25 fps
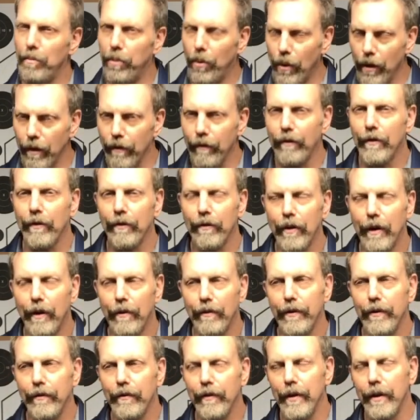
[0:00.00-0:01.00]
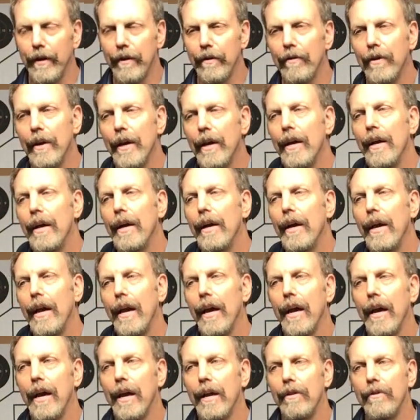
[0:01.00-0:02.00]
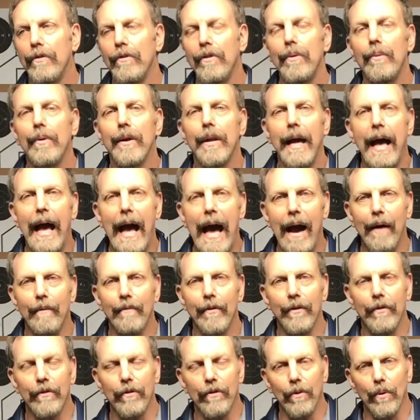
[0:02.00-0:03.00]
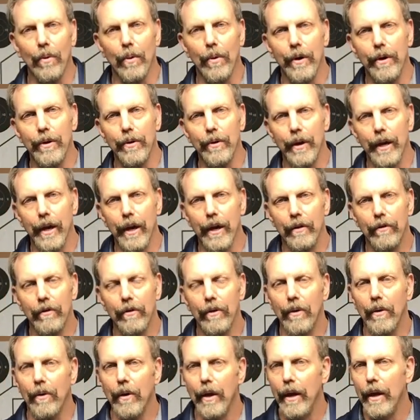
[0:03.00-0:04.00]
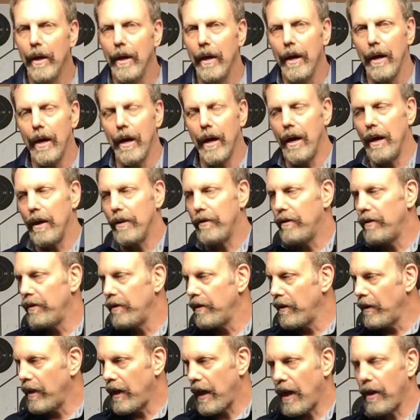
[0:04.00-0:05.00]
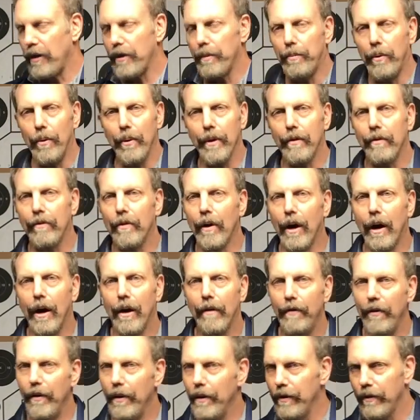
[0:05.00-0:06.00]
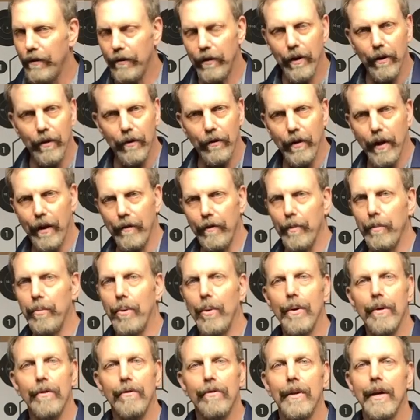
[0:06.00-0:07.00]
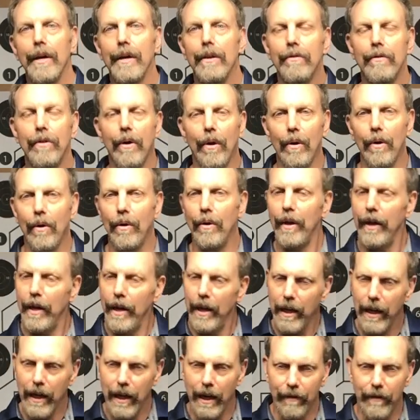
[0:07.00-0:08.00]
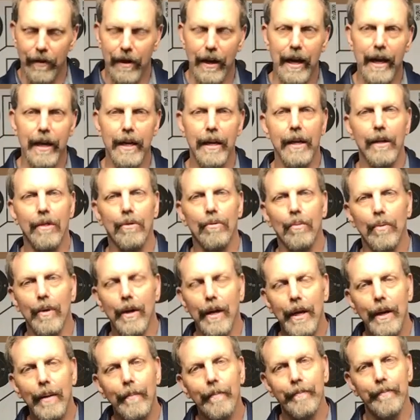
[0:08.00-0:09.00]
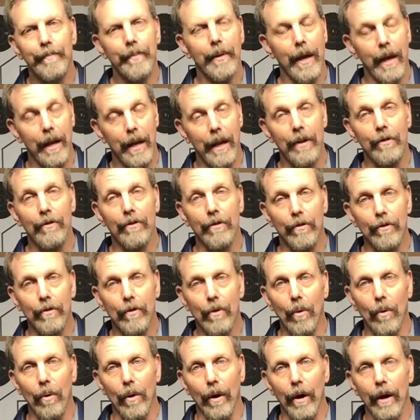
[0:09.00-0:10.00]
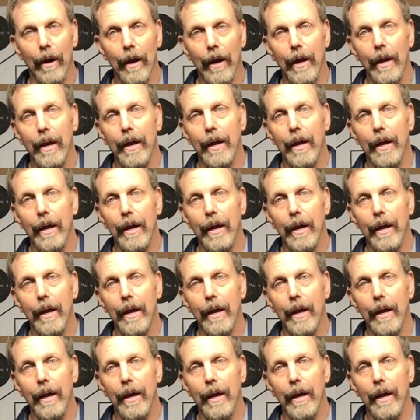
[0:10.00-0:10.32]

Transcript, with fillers: important for self-defense. And see what average score you get. So uh, count the points off, so you're 7 points down total. You have a 93, and that's your score